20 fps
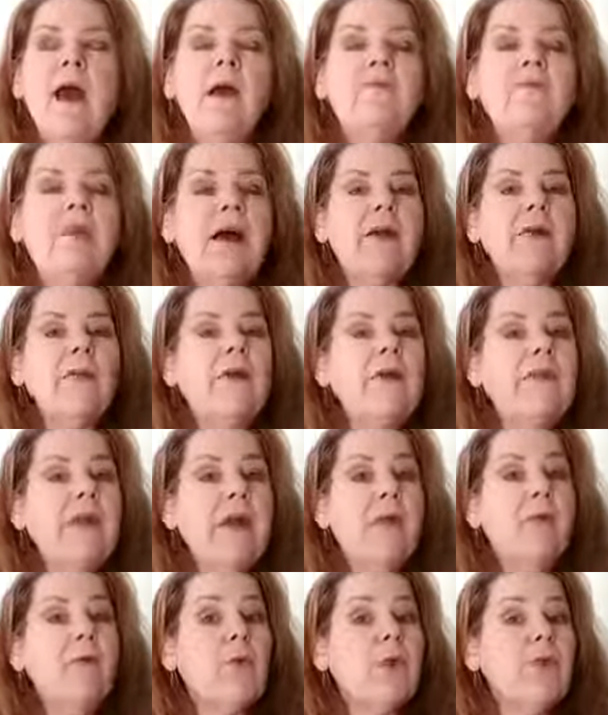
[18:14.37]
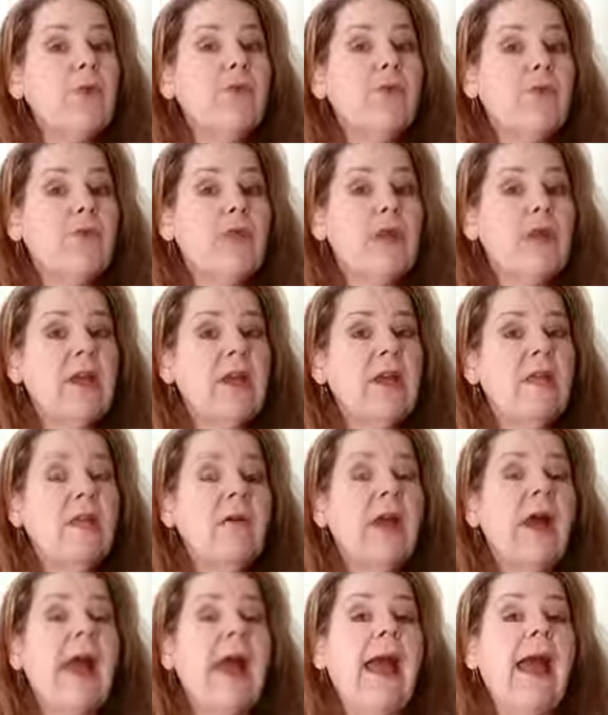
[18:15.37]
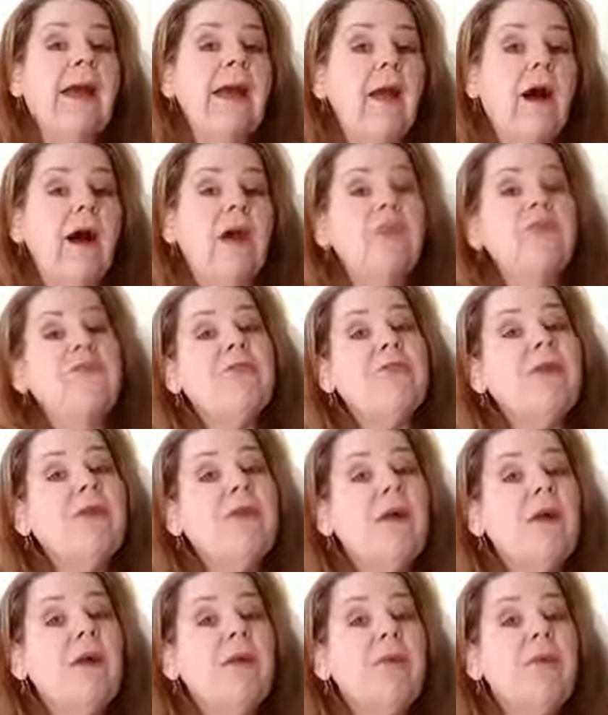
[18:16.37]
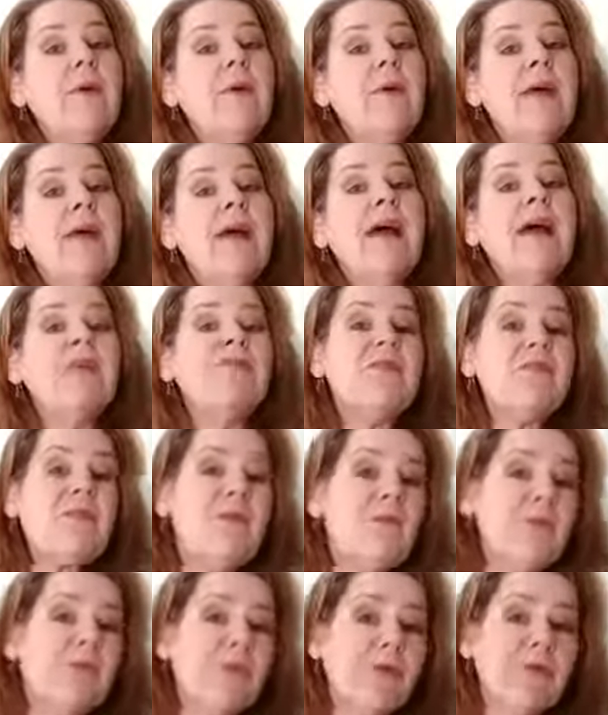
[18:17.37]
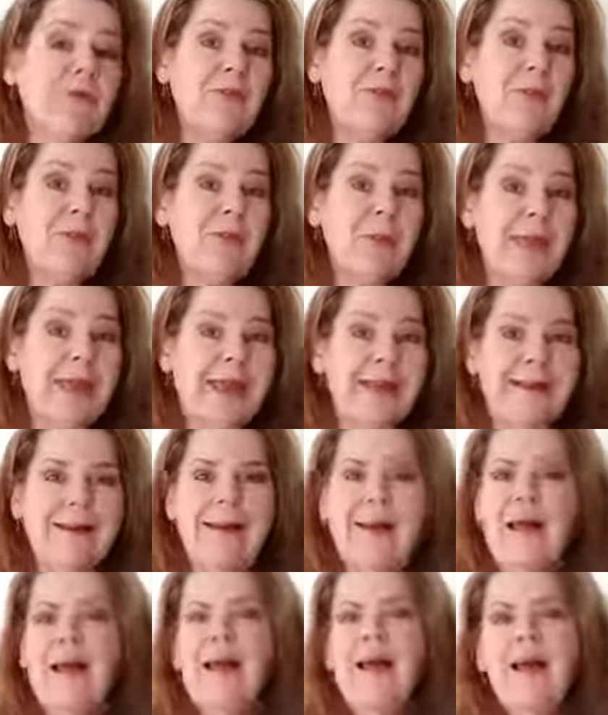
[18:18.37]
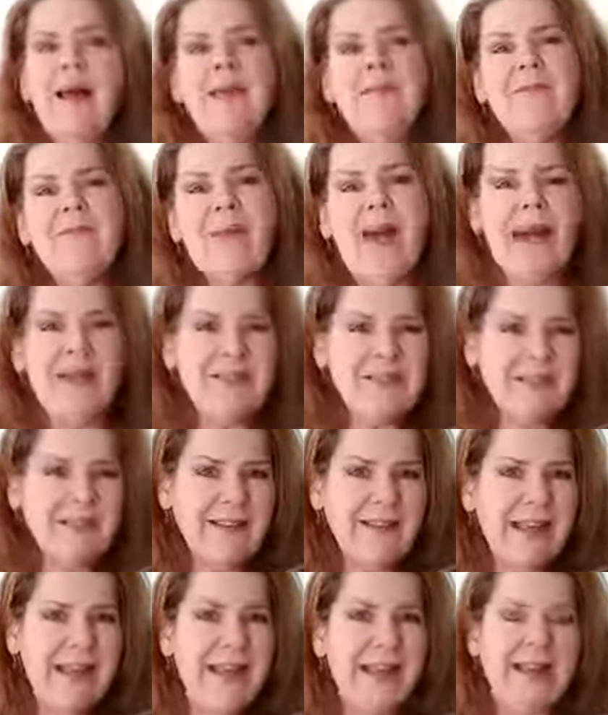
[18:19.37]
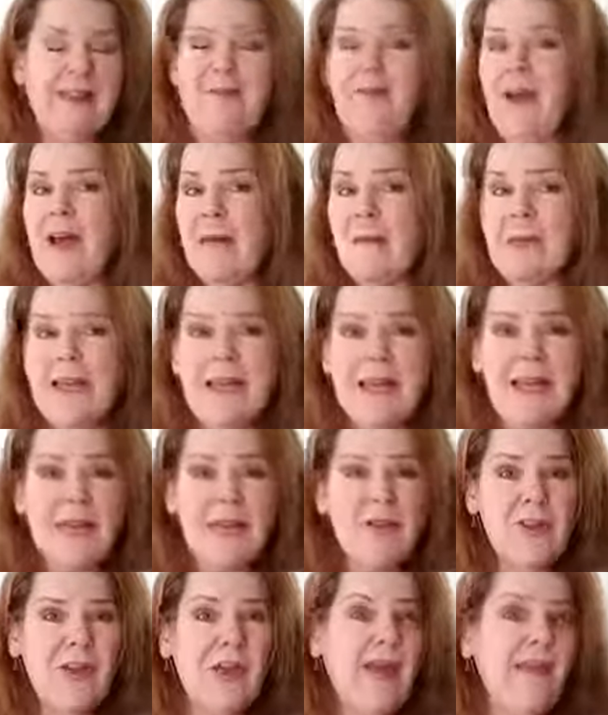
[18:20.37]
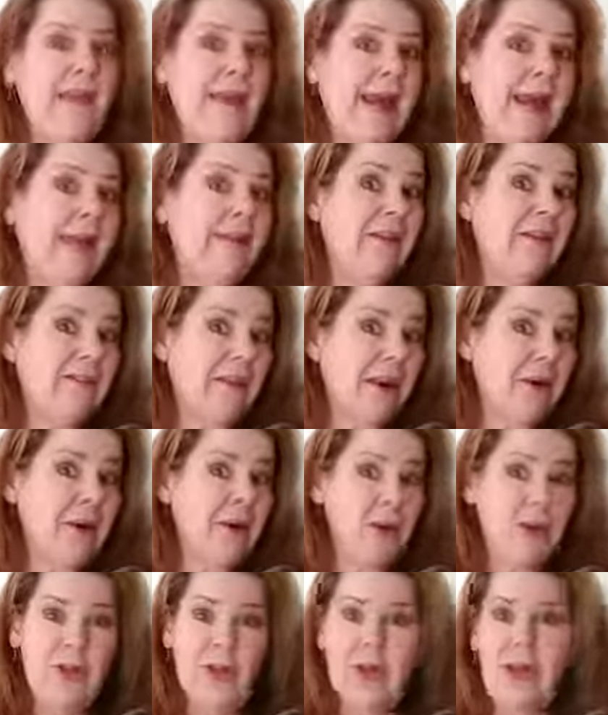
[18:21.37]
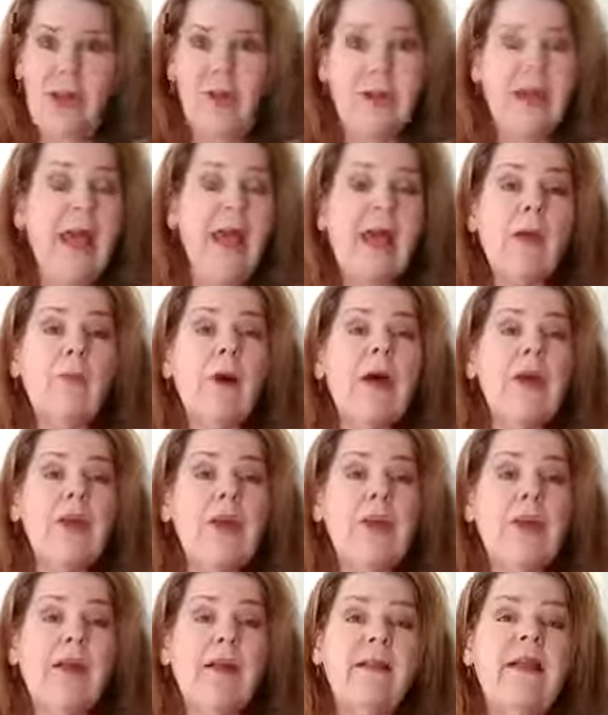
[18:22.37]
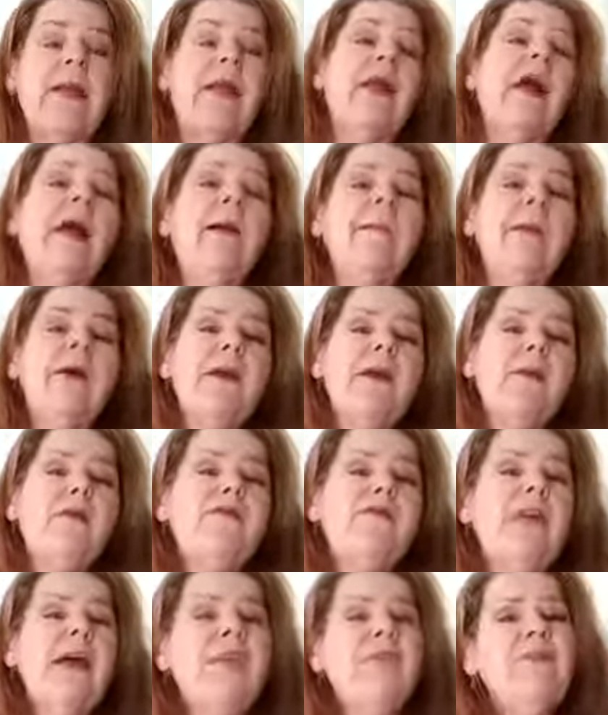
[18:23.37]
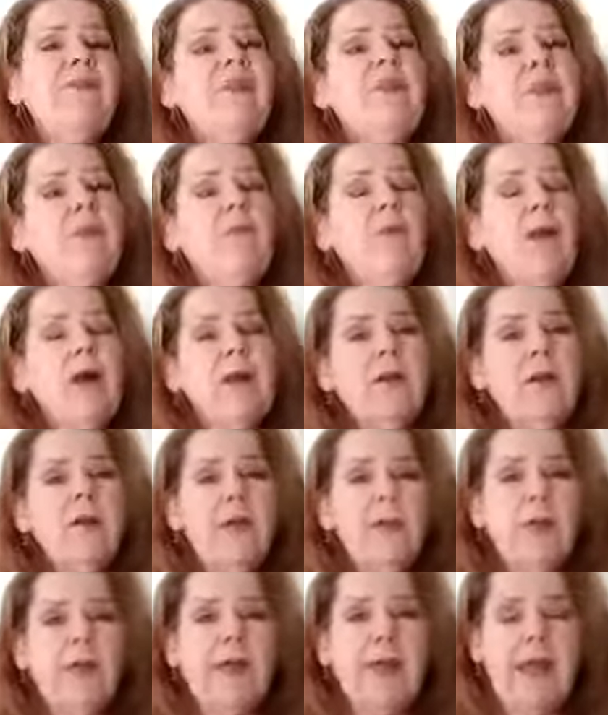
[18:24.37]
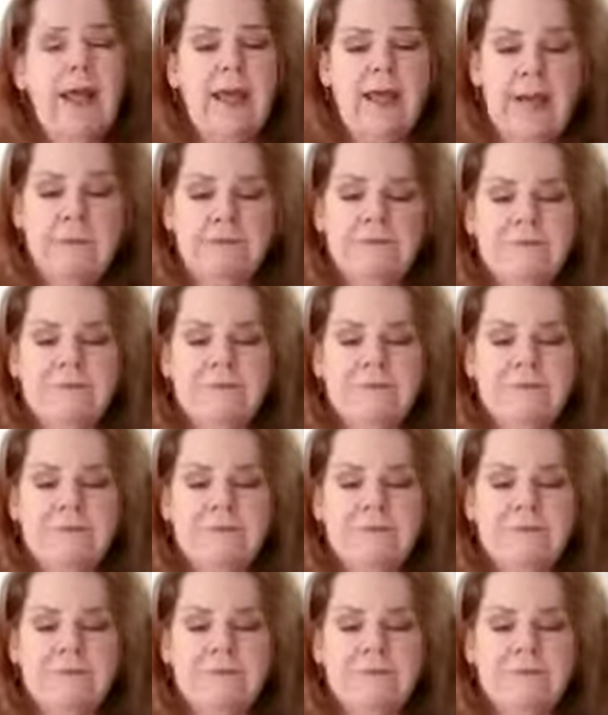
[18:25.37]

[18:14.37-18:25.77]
Find one that works for you. And also along with it, have some sort of lubricant. Vaseline, vitamin E jelly, aloe vera gel, KY jelly. But you definitely want to lubricate it.